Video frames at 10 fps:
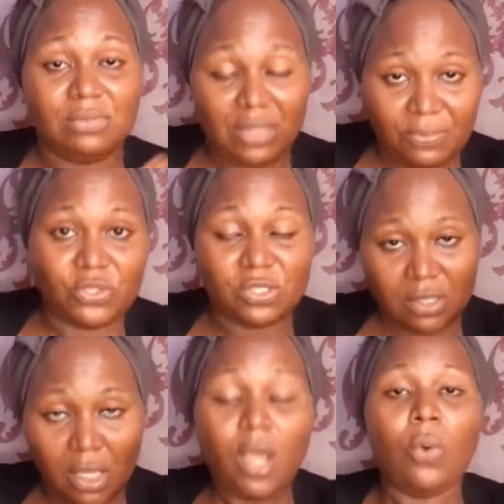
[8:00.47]
let me use
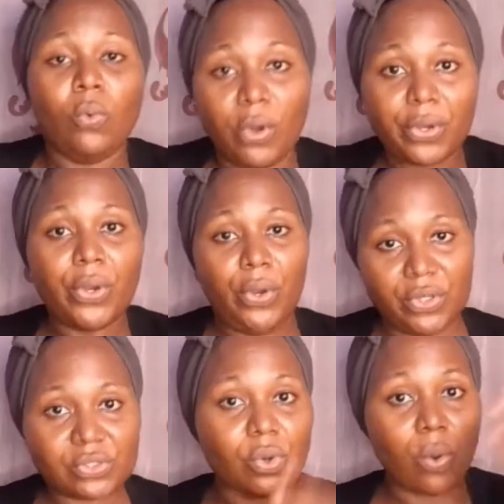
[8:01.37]
the word
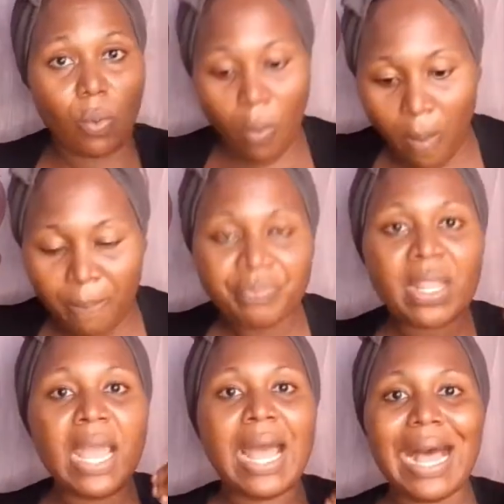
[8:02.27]
hot or warm,
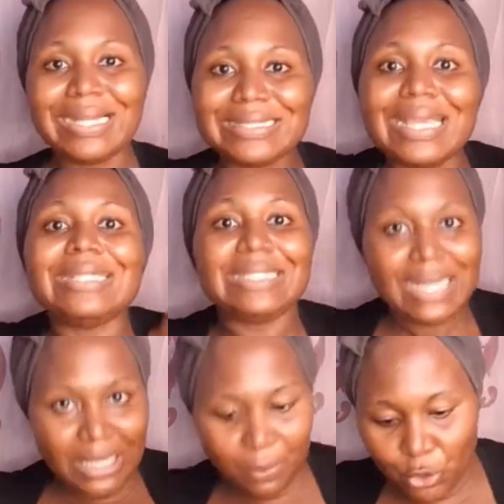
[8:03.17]
and then in
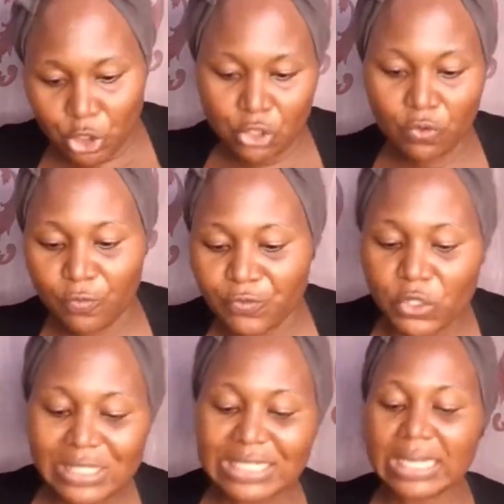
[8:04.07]
an emulsion,
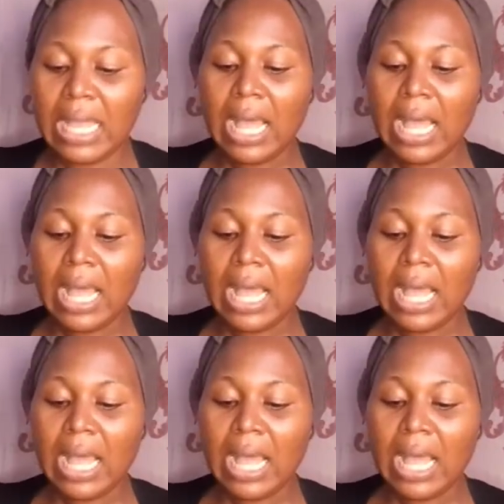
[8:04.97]
obviously.